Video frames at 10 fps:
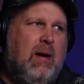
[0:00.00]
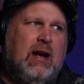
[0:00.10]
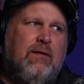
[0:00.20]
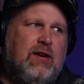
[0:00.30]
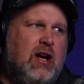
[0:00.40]

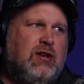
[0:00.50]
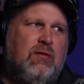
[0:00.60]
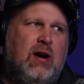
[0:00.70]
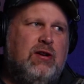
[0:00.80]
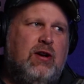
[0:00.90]
magnification
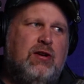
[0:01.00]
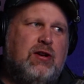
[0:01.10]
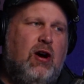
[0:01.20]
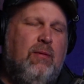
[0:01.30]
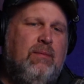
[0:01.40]
range on your
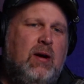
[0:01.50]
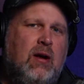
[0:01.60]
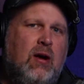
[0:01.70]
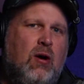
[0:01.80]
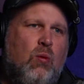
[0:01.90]
scope,
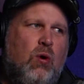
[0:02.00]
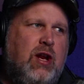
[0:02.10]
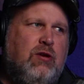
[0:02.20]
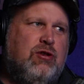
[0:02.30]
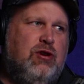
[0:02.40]
what
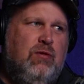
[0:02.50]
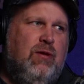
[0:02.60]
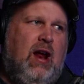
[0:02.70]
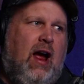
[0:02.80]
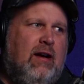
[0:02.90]
are you
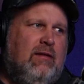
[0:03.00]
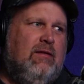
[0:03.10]
shooting at?